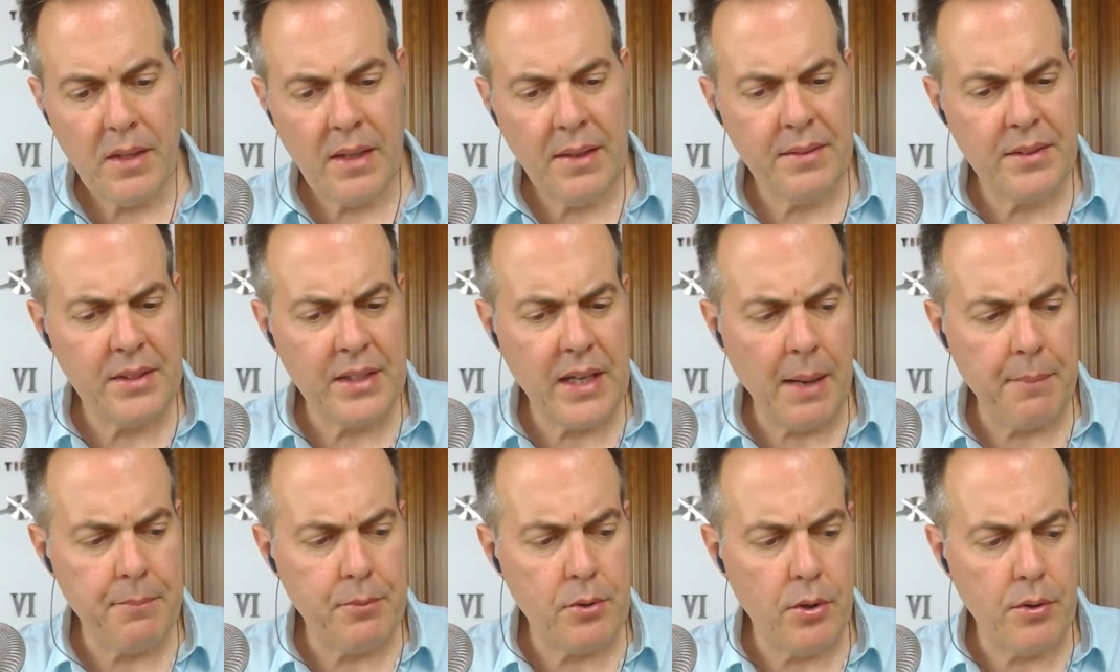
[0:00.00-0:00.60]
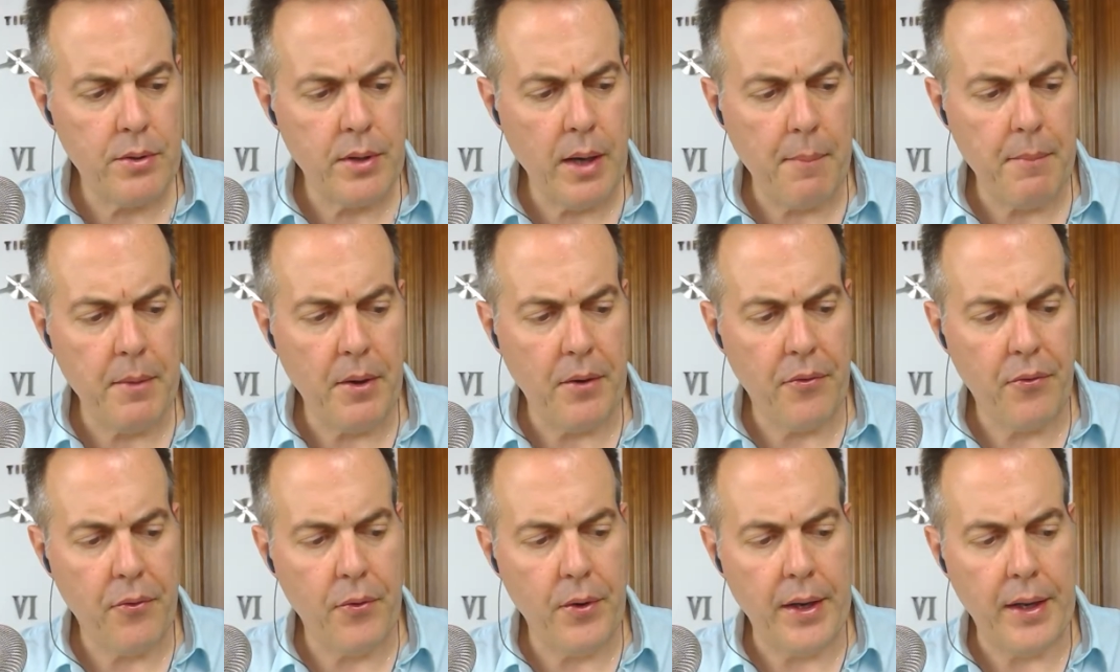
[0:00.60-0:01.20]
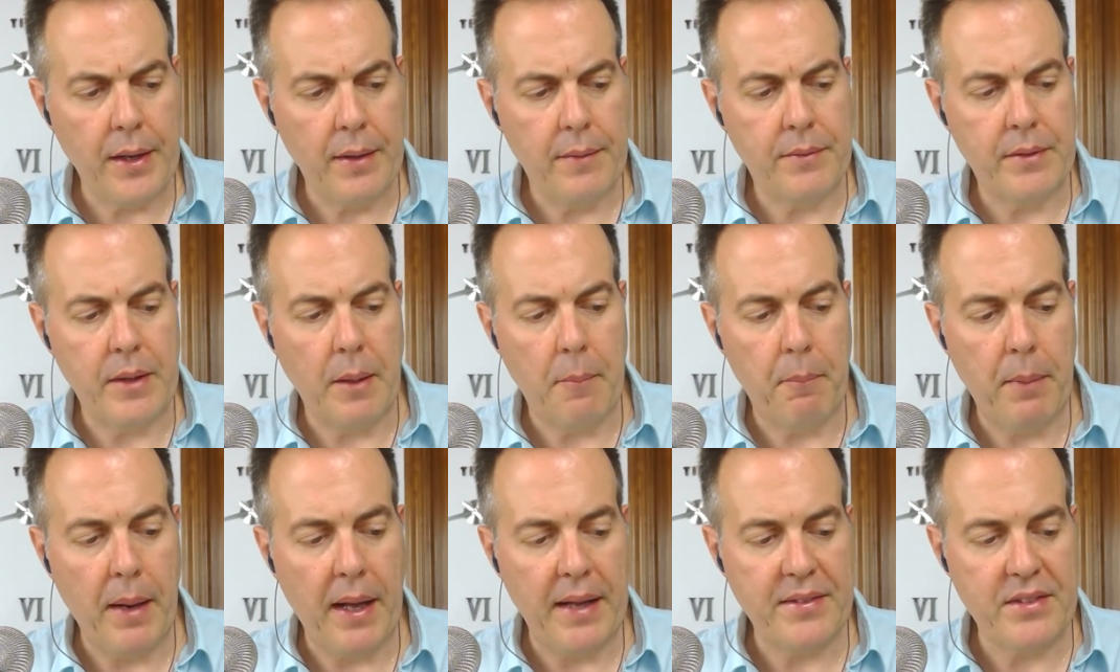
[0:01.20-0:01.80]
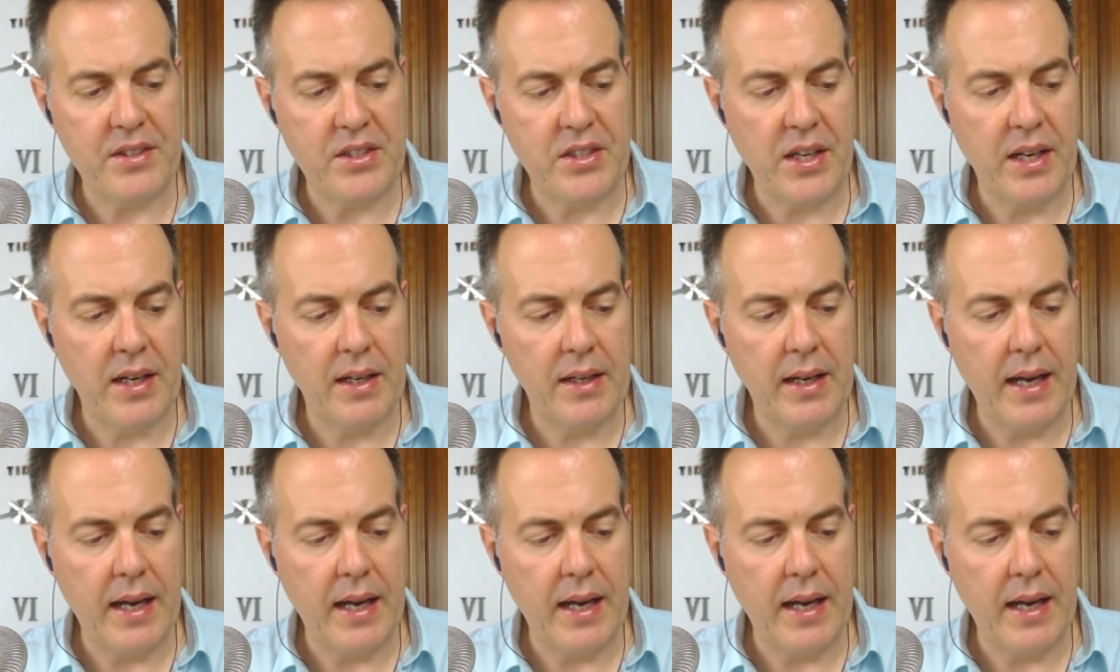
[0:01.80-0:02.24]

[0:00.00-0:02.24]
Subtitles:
chapter number 3, the plant cell